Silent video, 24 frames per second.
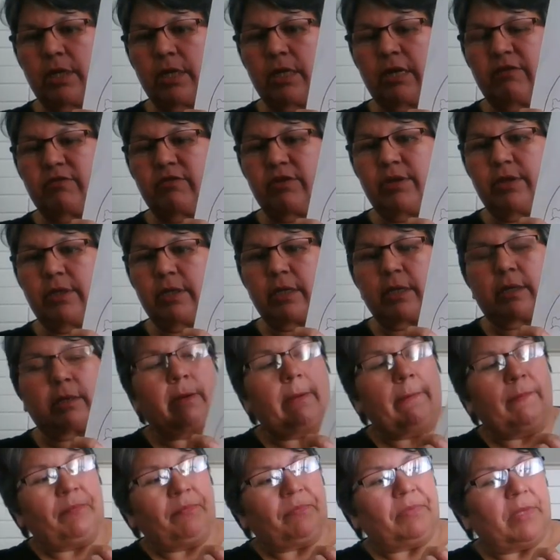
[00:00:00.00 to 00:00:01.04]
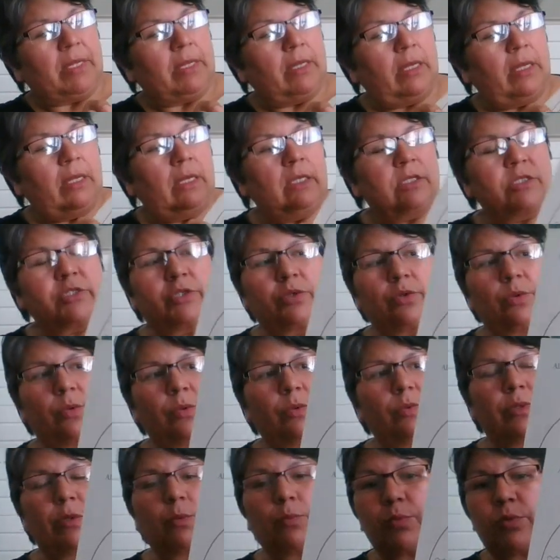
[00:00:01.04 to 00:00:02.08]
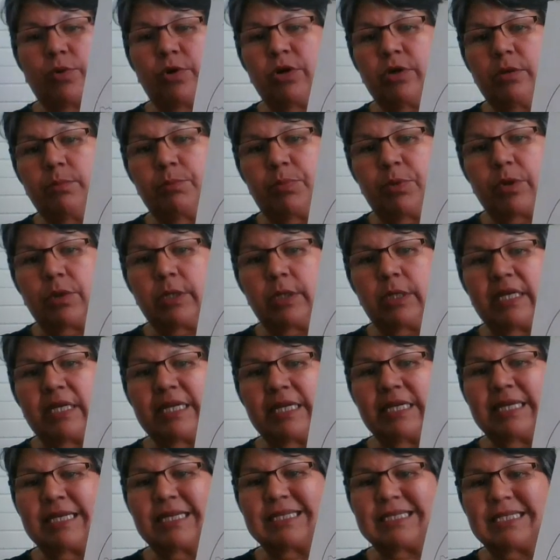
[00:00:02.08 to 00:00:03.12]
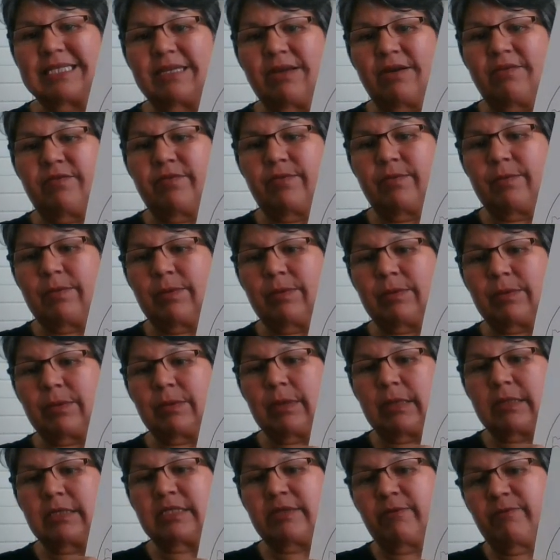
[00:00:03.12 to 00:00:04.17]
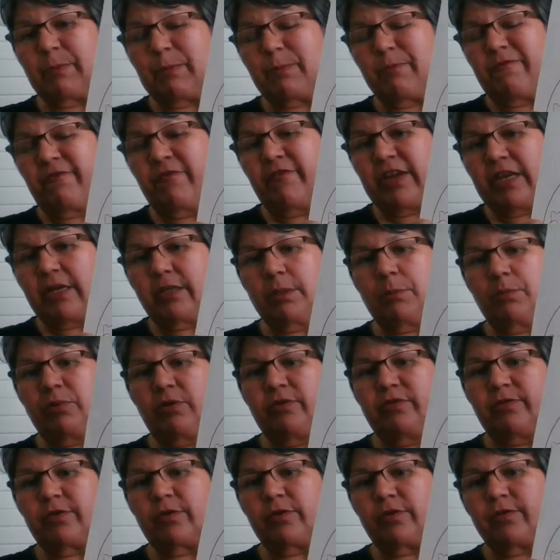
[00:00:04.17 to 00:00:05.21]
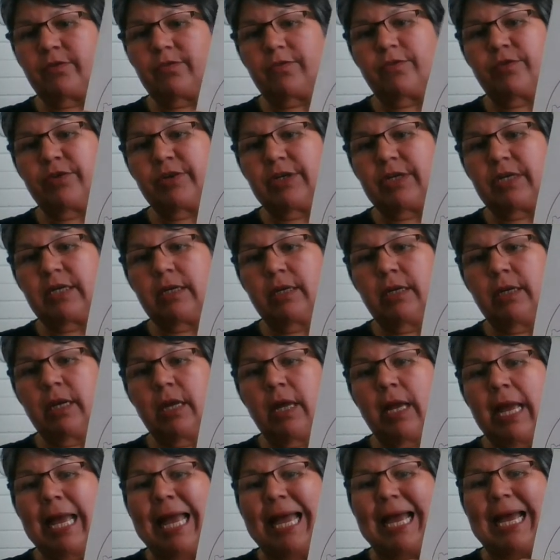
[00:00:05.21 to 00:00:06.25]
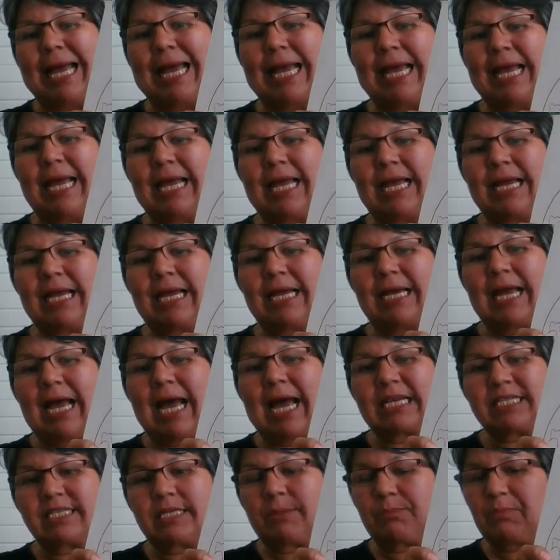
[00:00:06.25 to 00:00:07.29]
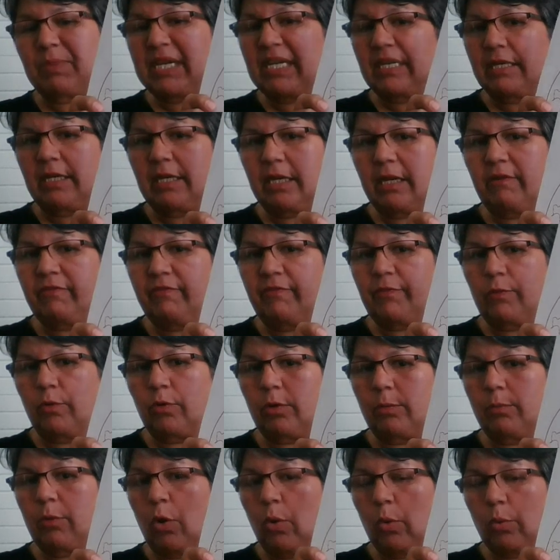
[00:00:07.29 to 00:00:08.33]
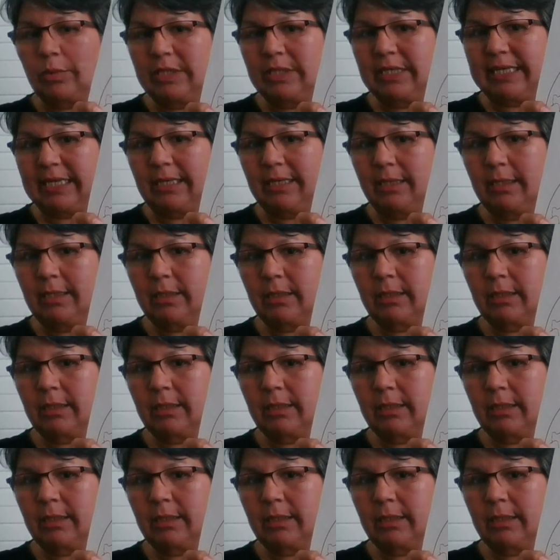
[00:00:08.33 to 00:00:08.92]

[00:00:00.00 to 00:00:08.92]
and everything. So the workbook is available for free as a PDF form only.